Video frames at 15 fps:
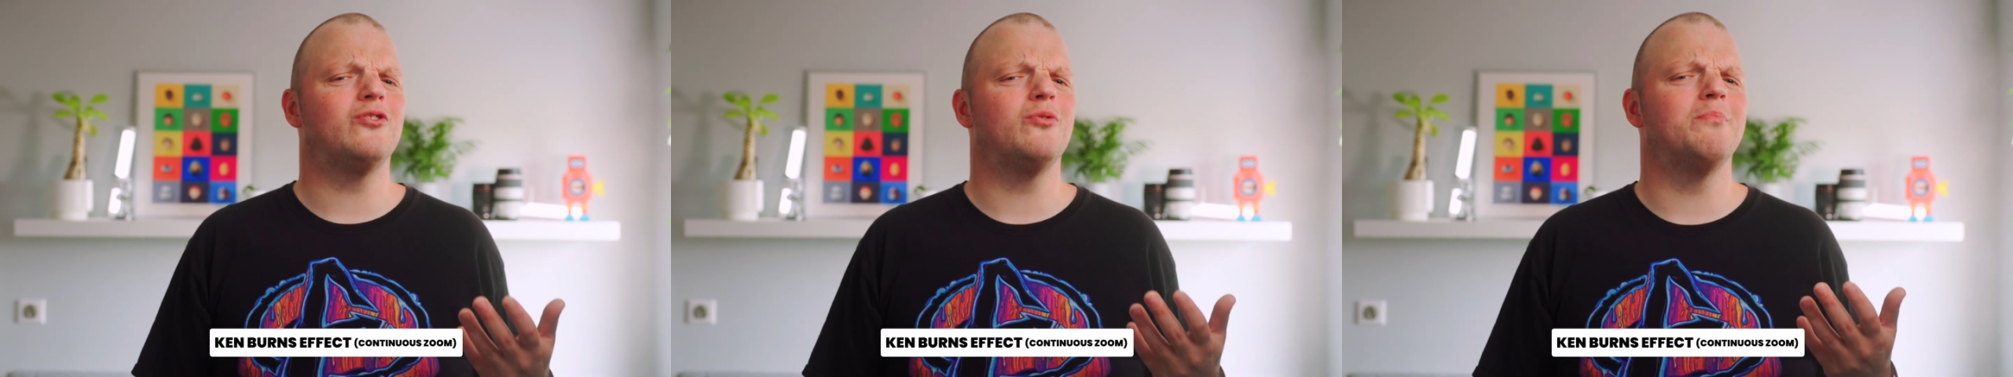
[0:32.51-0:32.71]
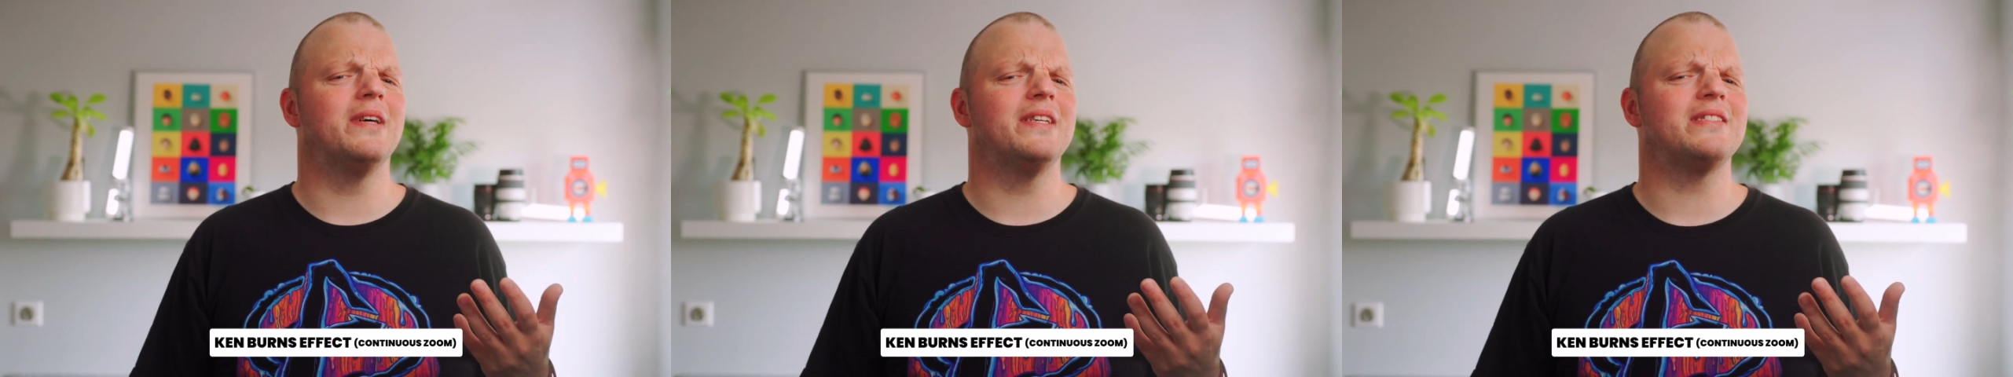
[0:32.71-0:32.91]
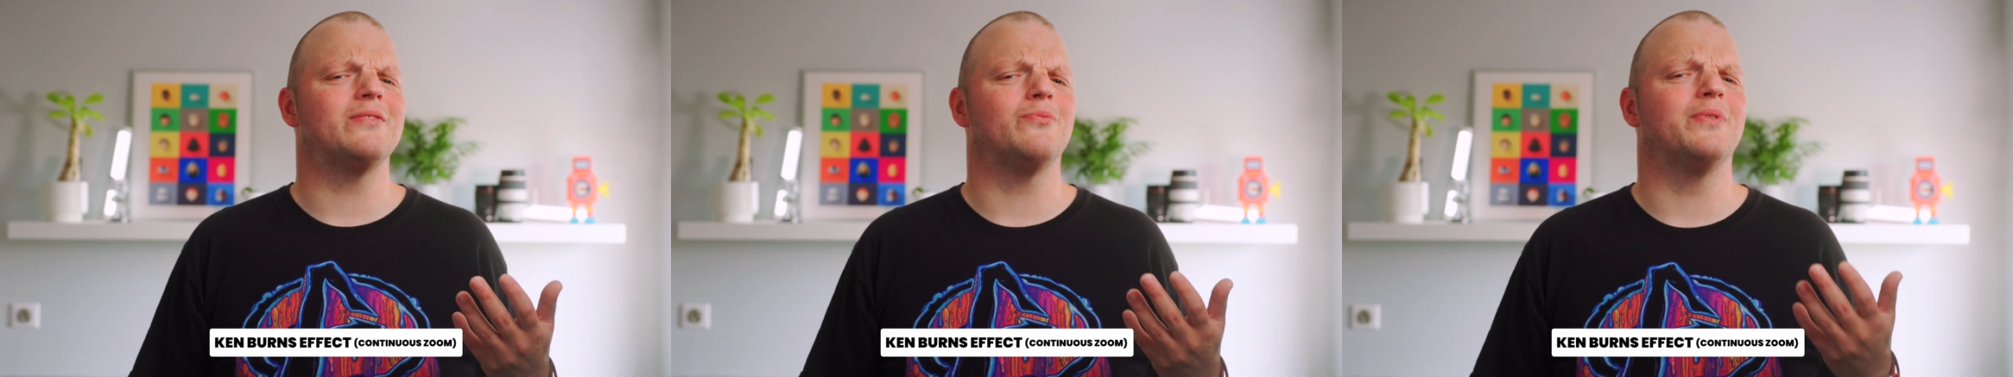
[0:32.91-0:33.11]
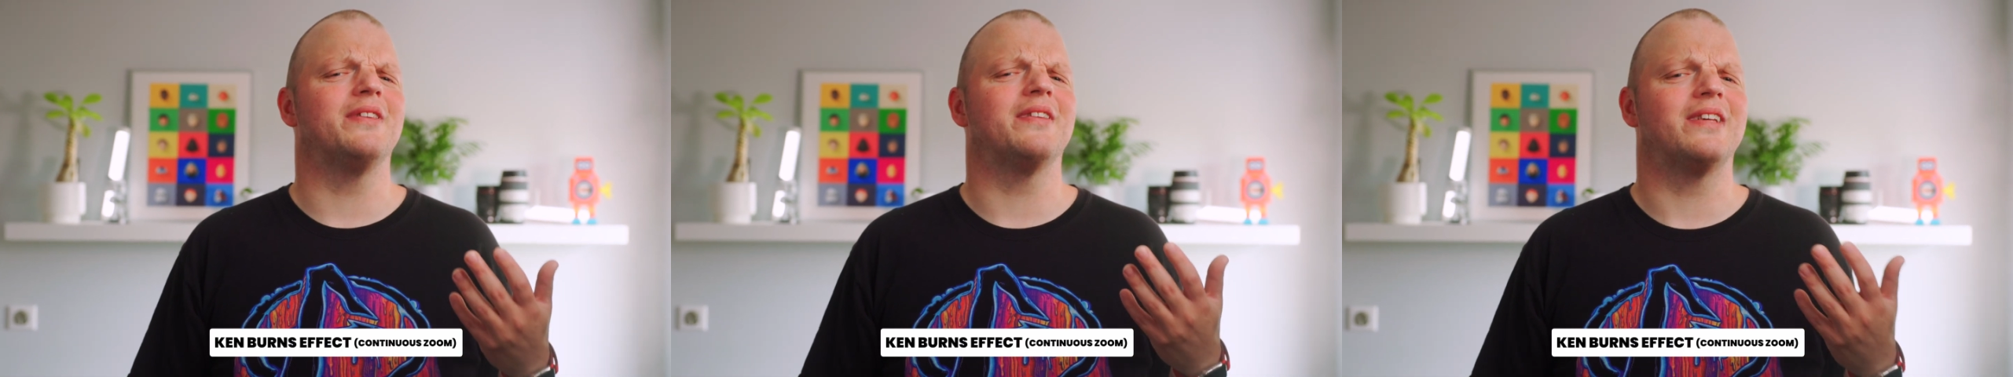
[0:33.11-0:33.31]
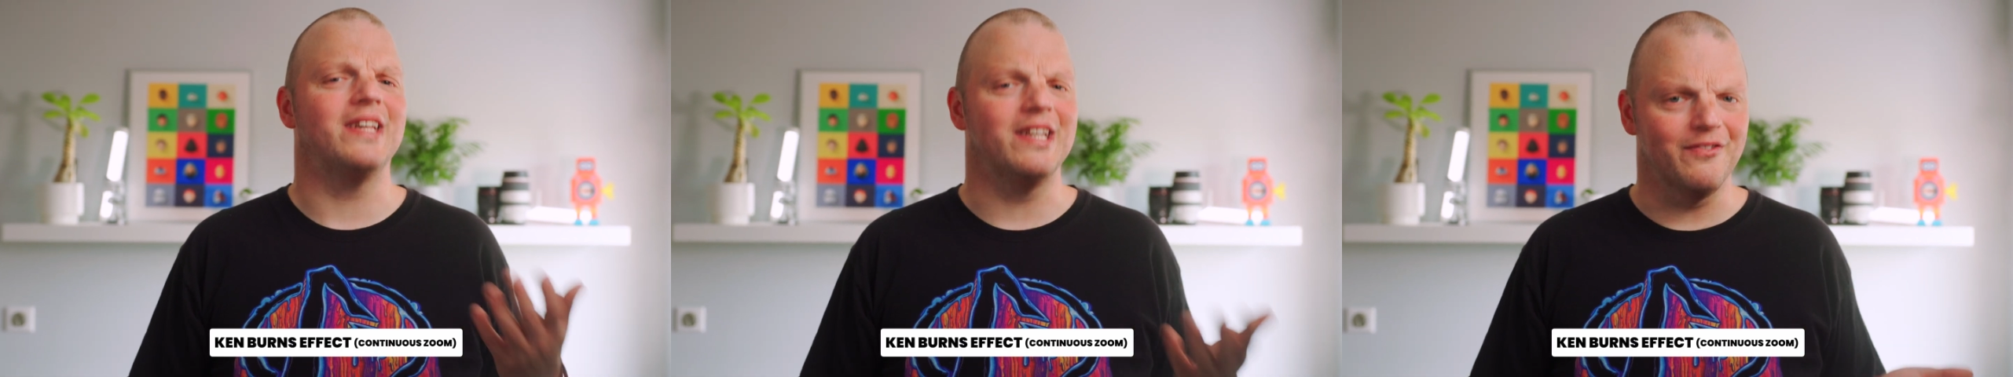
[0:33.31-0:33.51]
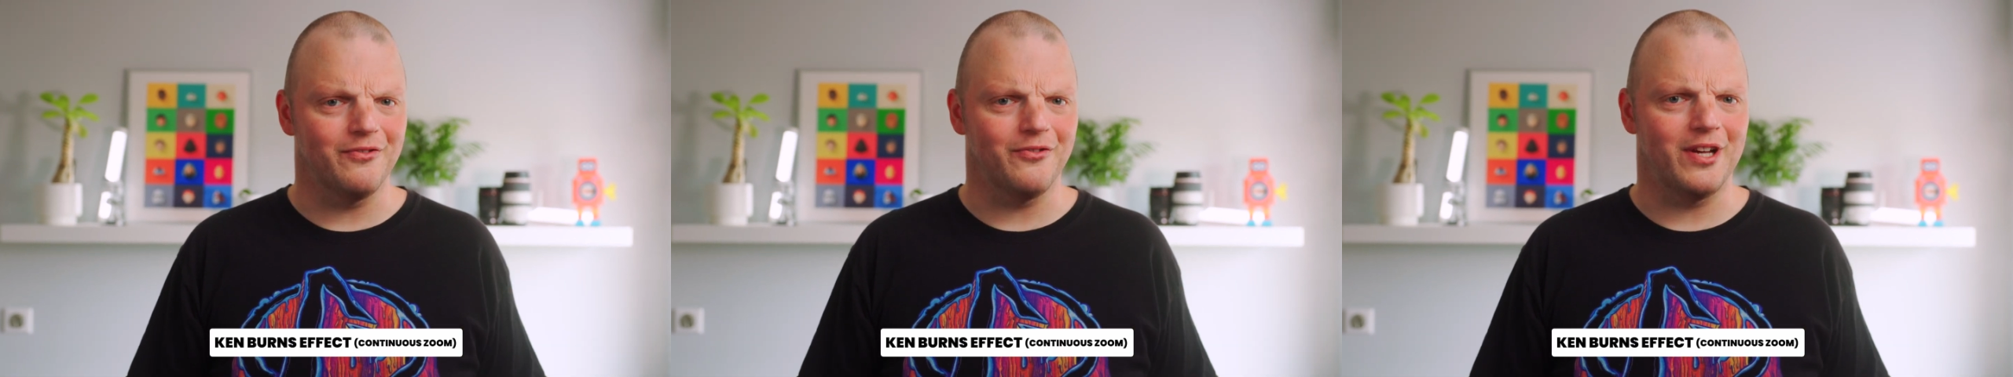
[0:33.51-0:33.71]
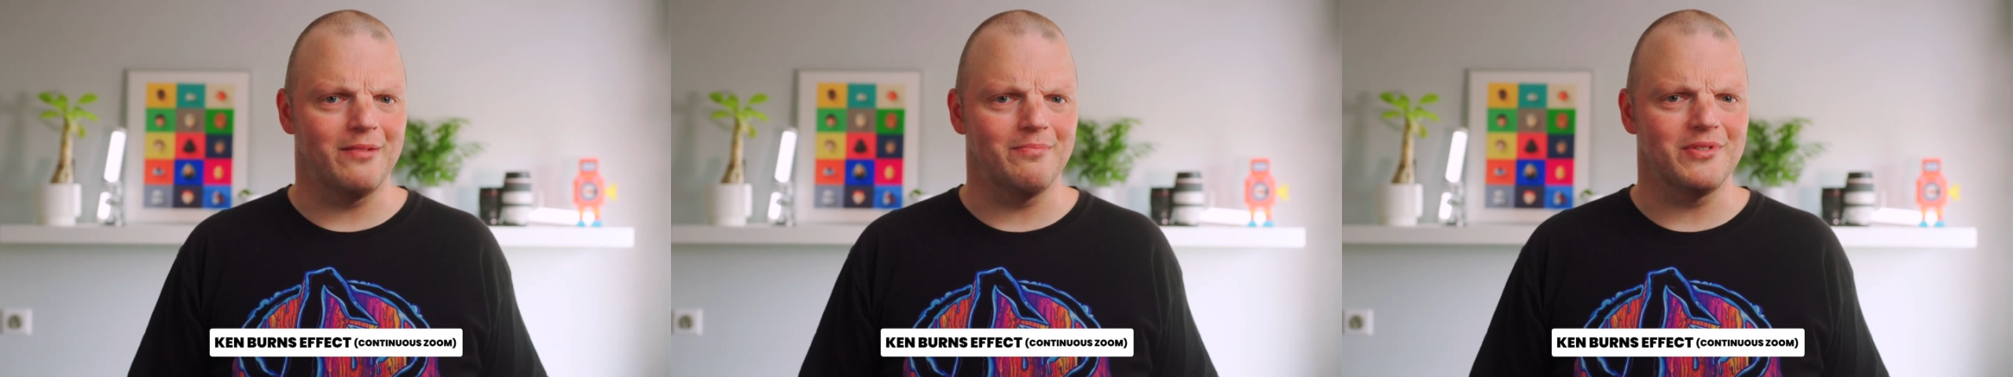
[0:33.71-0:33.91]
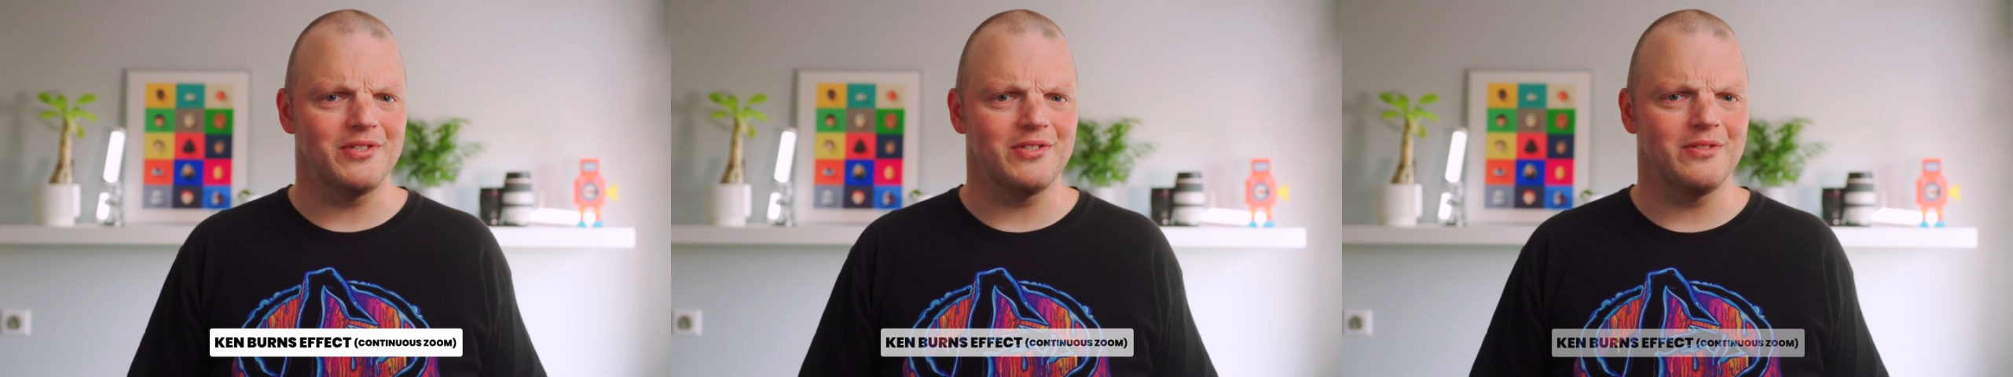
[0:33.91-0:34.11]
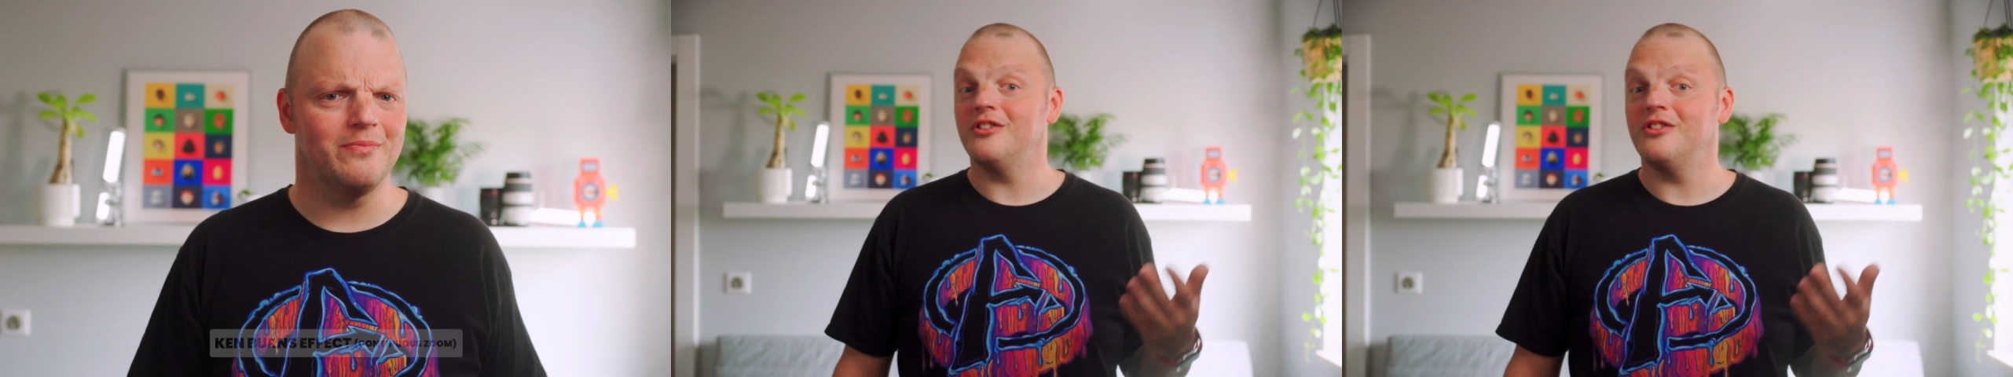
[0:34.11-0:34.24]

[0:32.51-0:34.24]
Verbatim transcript: to mess with keyframes.